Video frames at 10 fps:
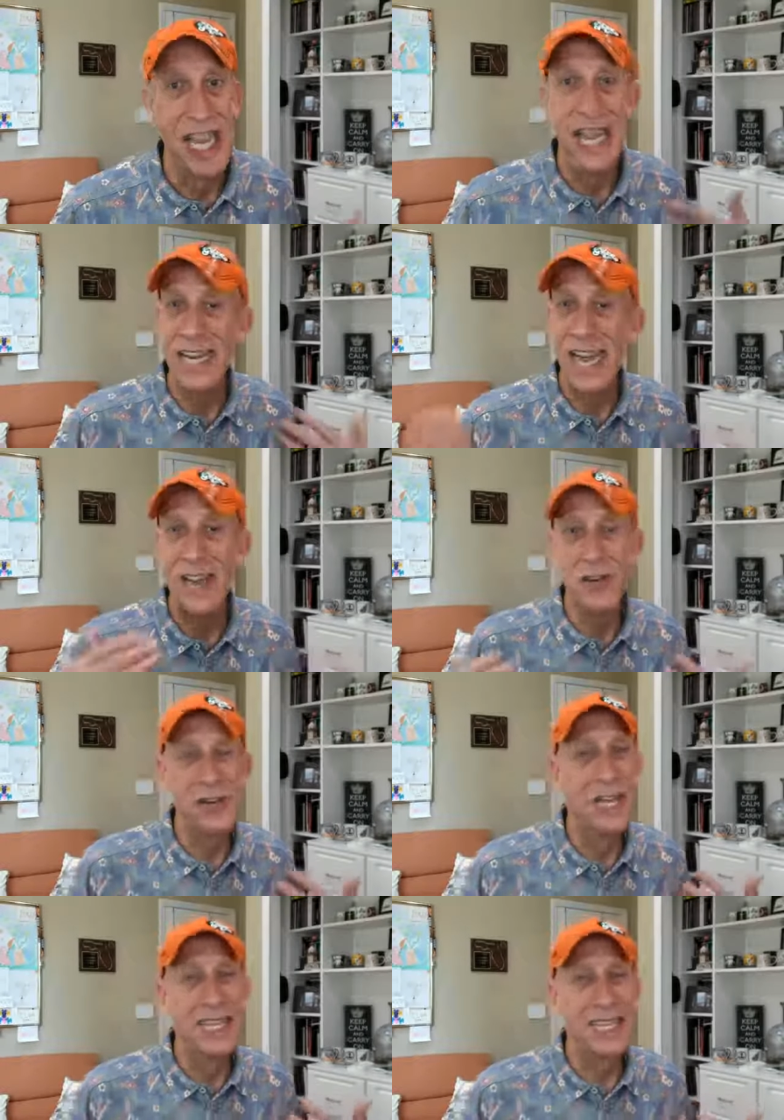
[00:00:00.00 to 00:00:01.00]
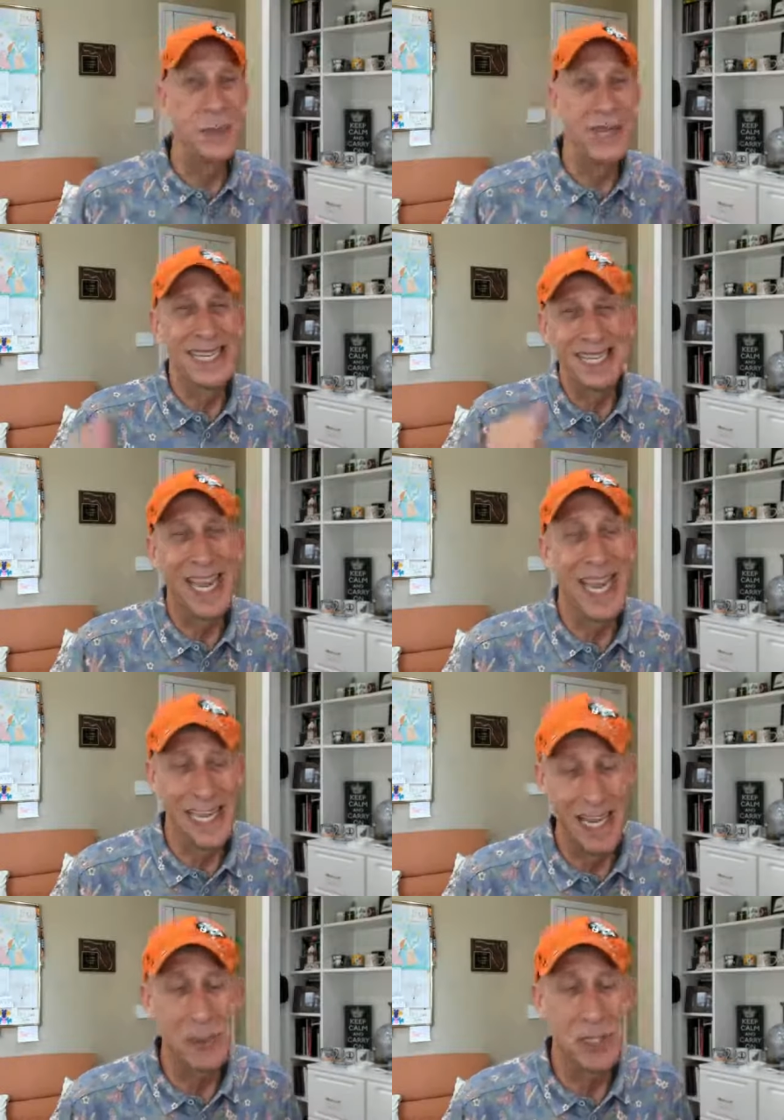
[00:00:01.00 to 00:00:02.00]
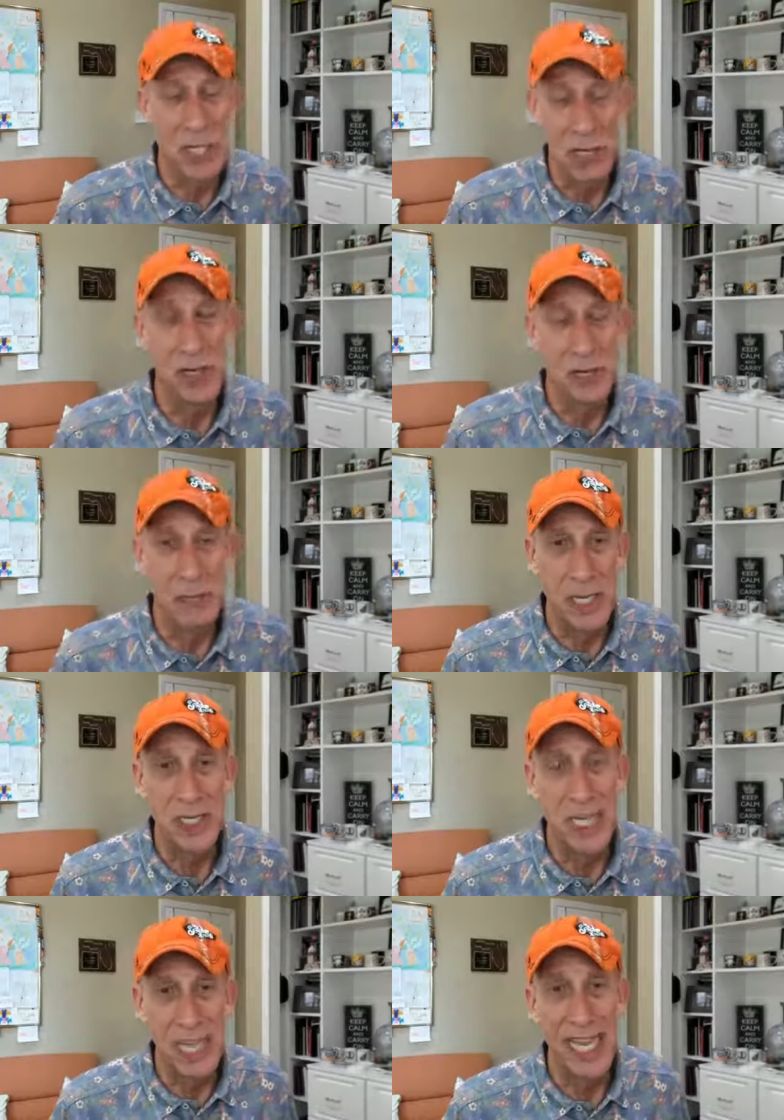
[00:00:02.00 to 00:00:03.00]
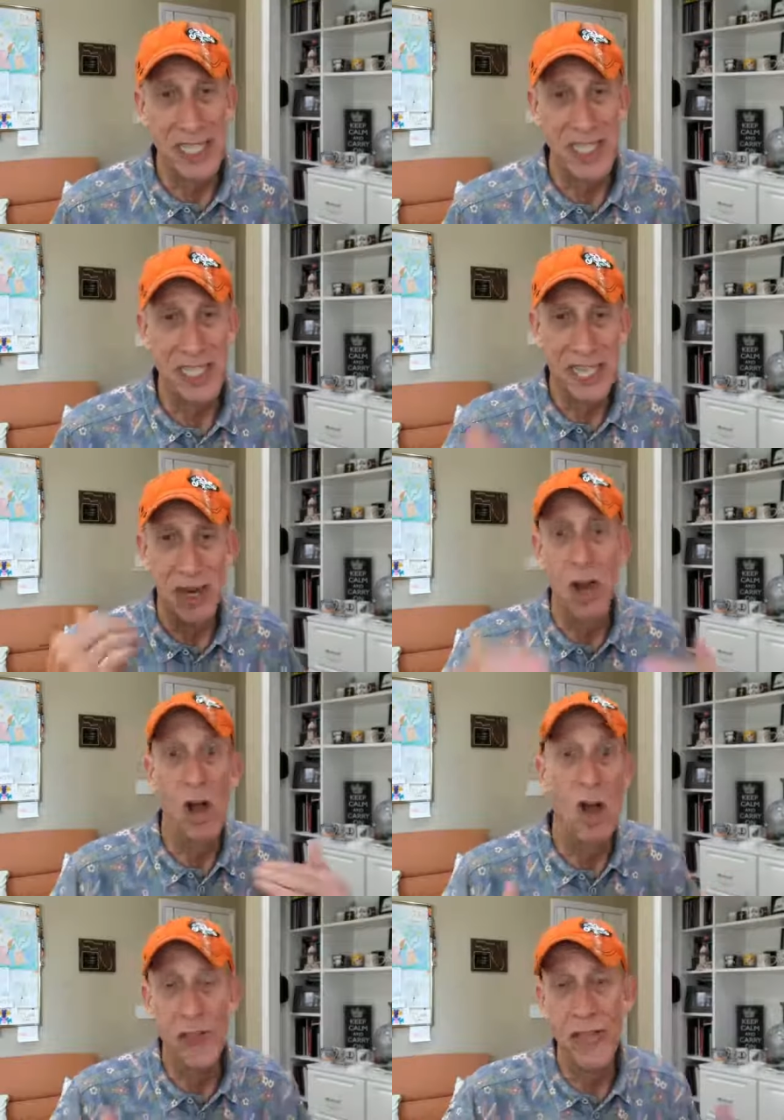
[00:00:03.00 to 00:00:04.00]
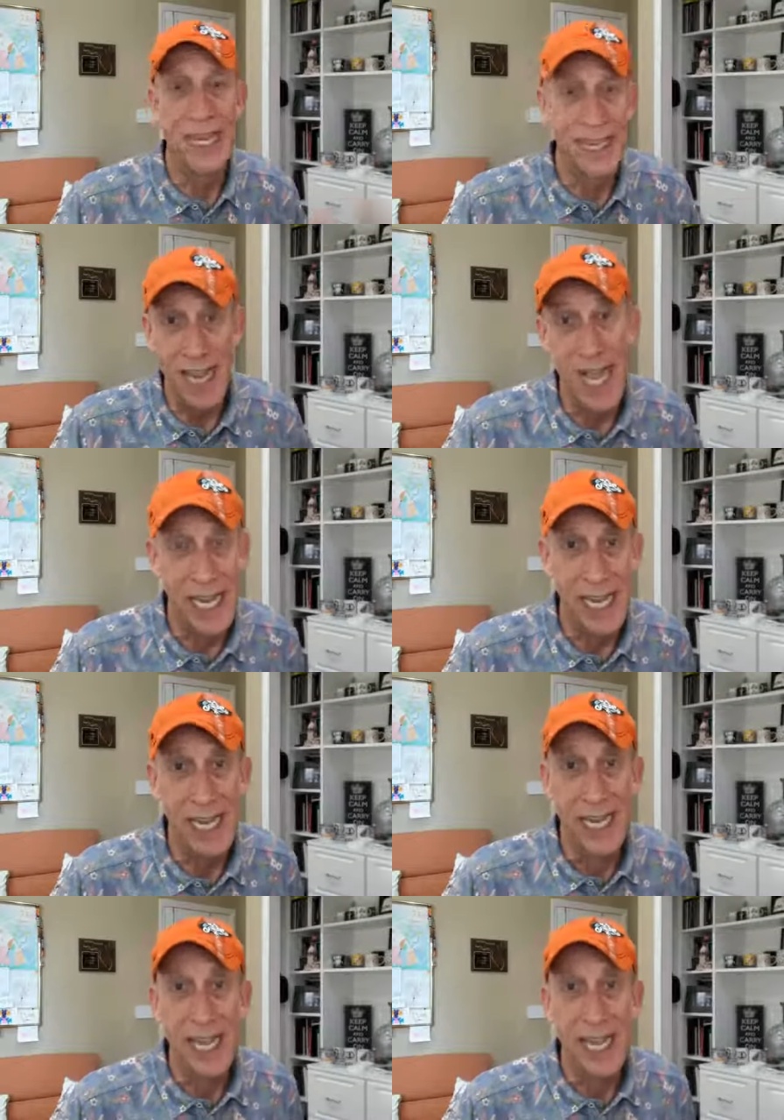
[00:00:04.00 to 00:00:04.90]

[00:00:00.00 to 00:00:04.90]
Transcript: And neither did we sign up to learn a bunch of lessons that are on the docket